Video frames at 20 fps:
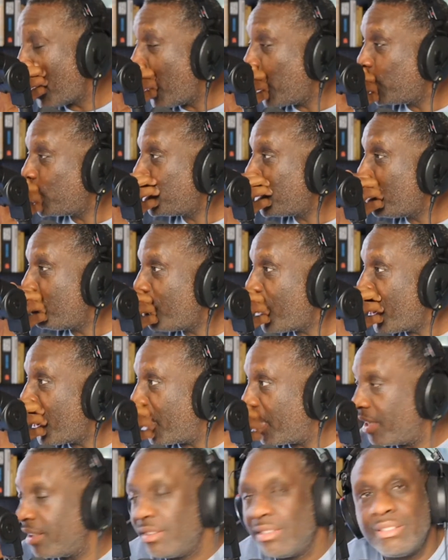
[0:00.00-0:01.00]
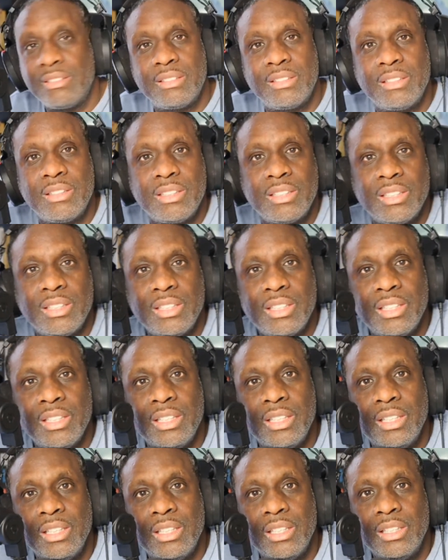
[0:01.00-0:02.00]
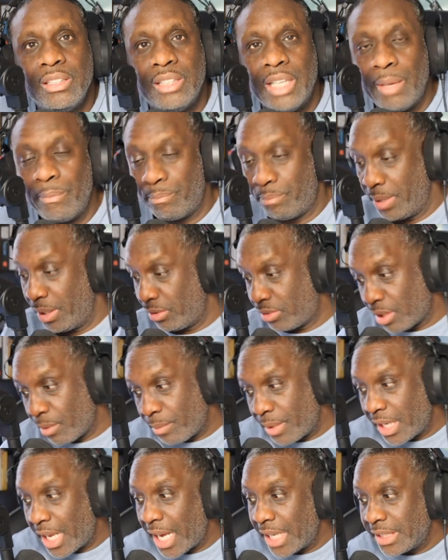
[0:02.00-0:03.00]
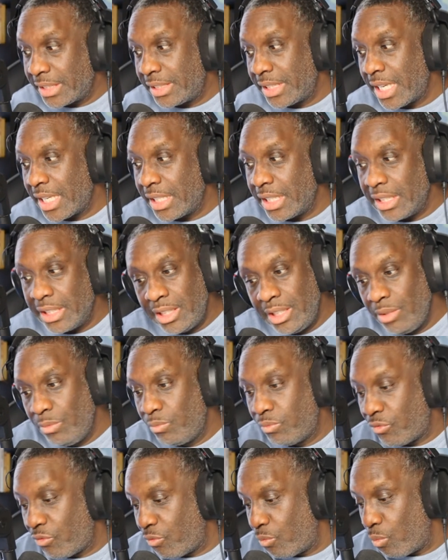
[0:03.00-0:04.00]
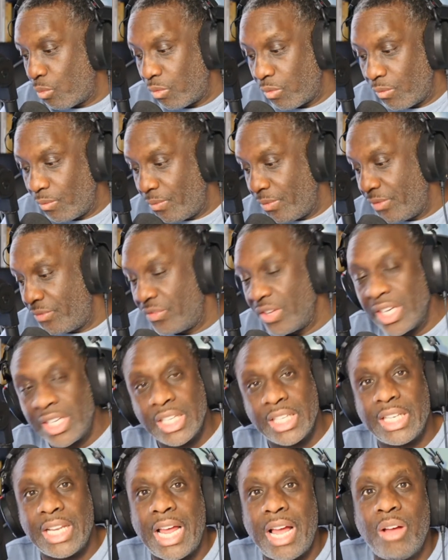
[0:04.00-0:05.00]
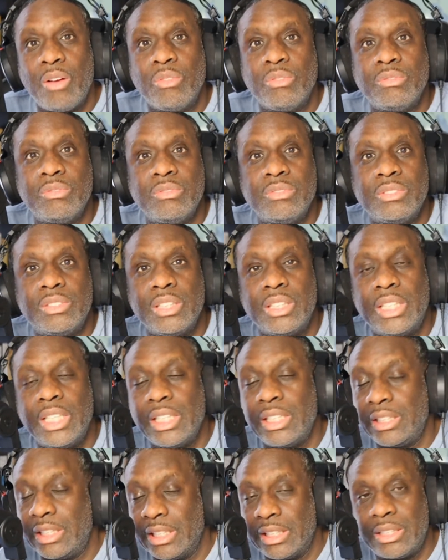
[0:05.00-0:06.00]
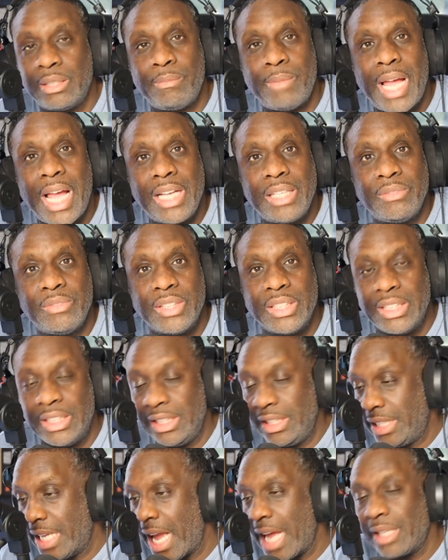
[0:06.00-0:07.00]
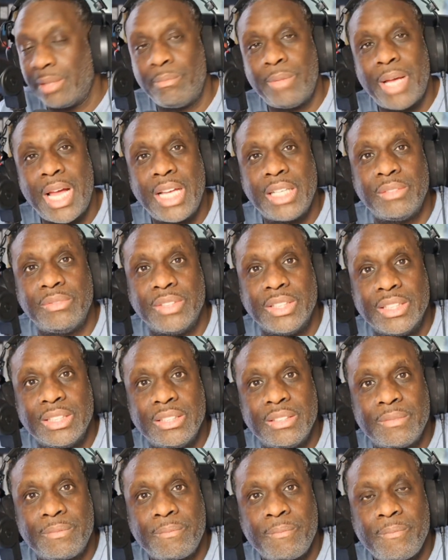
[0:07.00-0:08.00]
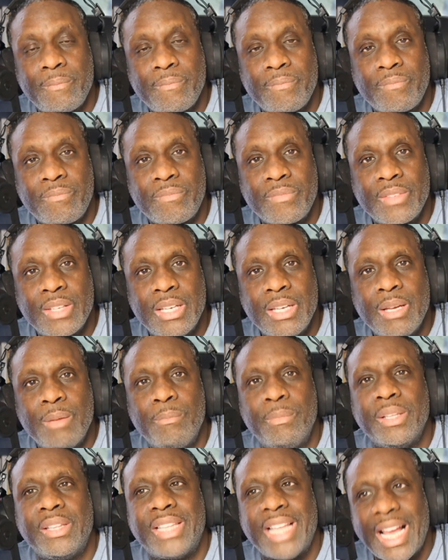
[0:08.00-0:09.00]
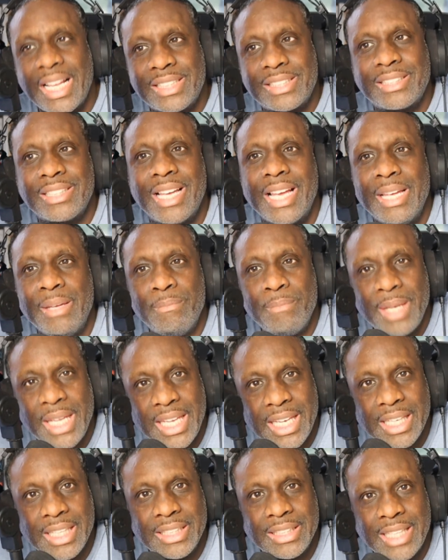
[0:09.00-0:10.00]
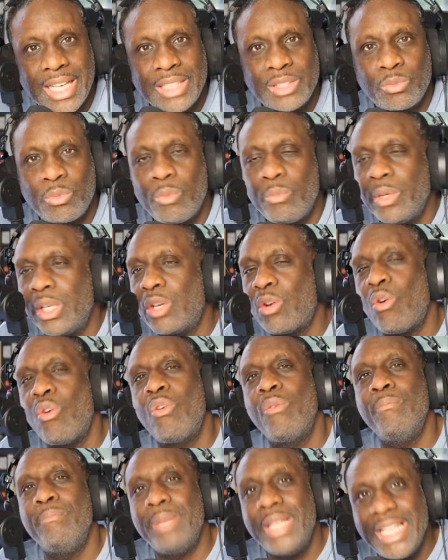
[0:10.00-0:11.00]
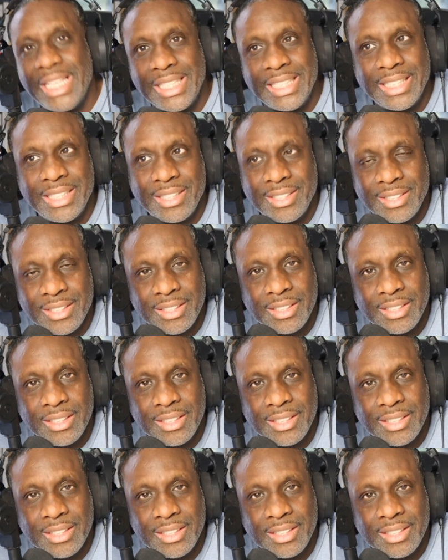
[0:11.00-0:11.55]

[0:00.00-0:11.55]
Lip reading: That is a man. They built up a lot of debt, and he figured it out to get them out of it. He got them out of it. But that's a man. That's what we call men.